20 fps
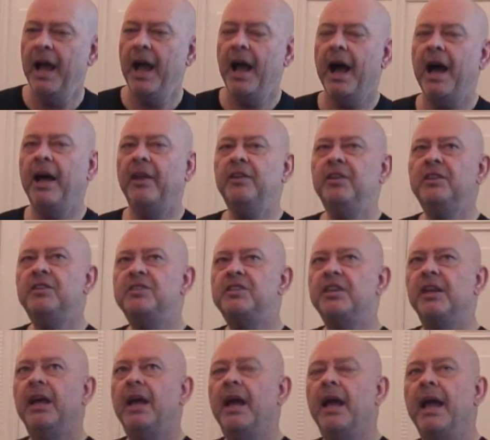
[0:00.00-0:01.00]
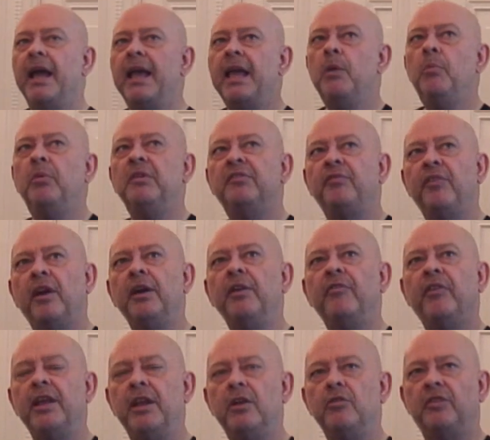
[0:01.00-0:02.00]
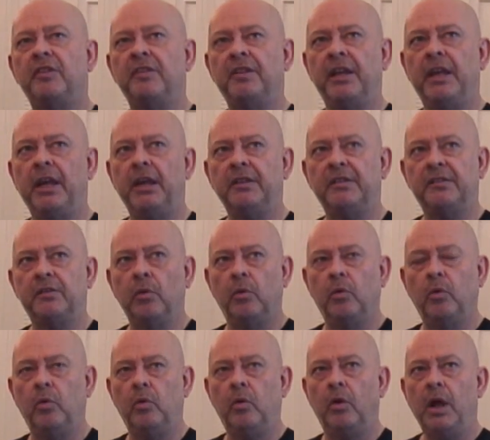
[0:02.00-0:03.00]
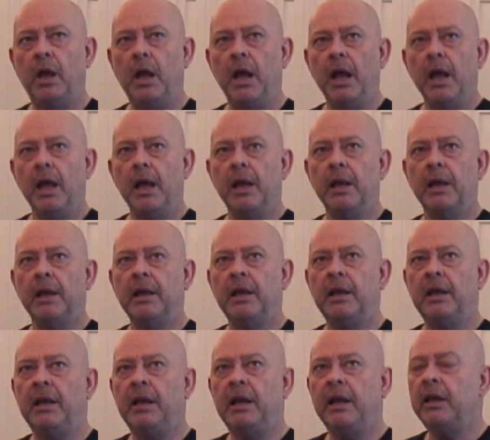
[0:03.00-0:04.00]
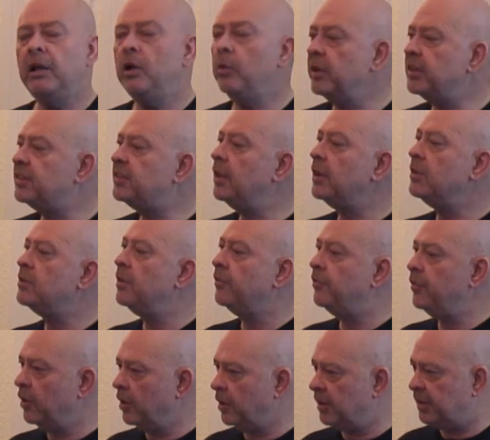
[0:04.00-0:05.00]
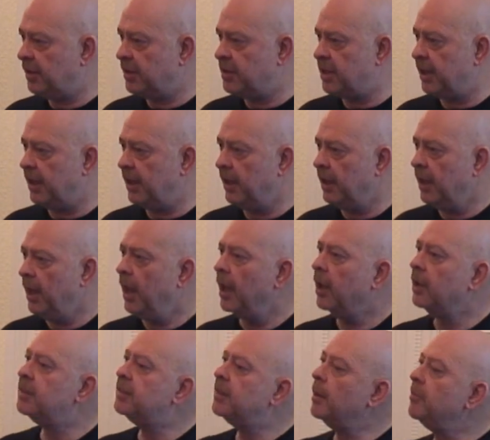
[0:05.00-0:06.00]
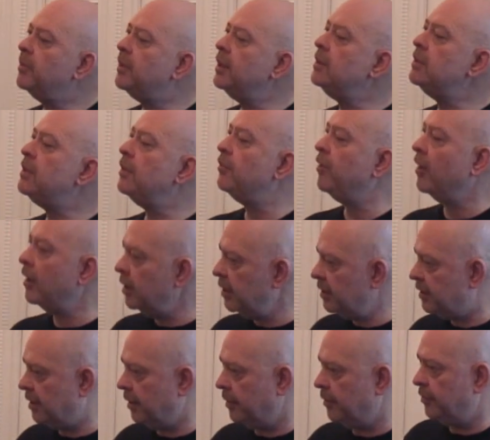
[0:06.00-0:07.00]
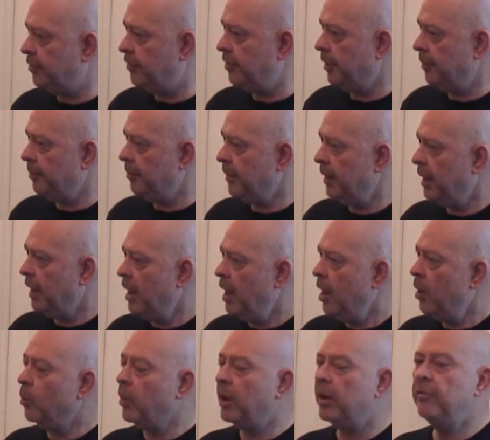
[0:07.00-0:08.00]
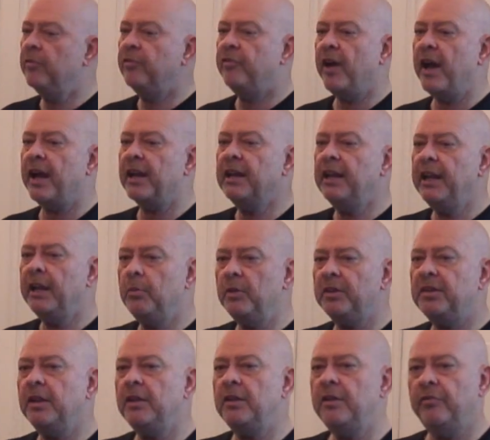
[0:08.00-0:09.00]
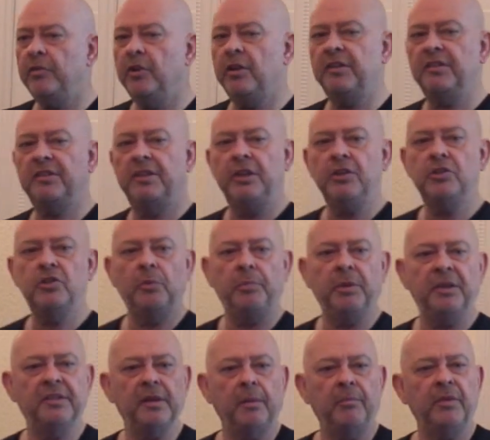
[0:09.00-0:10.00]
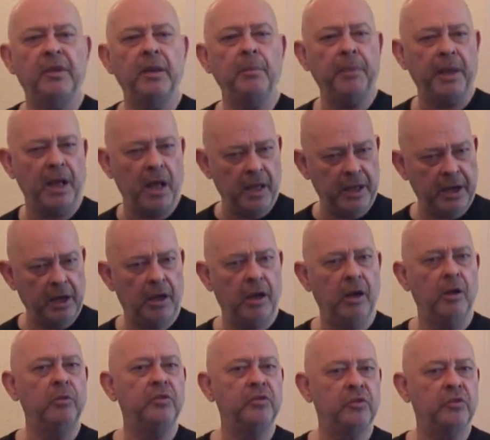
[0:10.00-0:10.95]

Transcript: And it was very, very interesting. He saw linguistic diversity as something divisive, when in fact linguistic diversity should be something behind closed